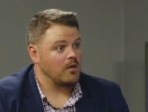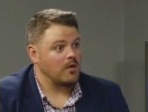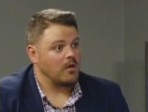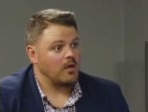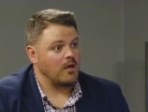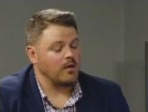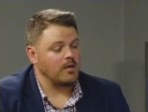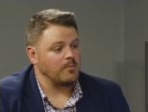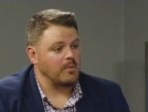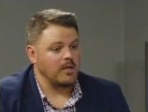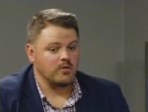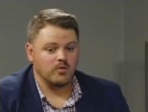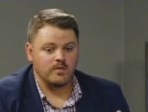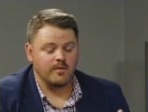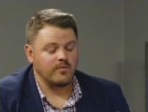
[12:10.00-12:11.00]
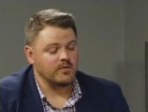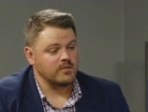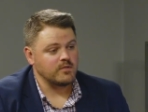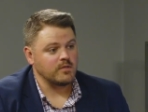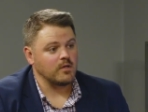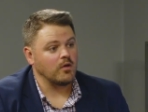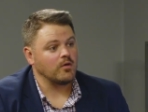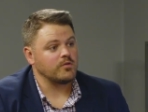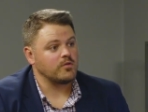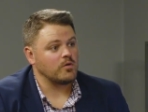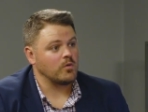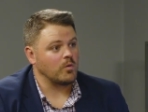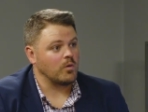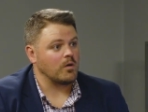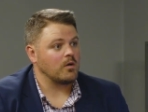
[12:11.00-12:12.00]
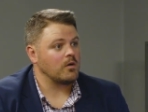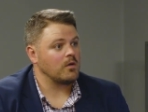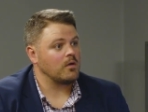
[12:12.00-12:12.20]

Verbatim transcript: Any major differences in culture or?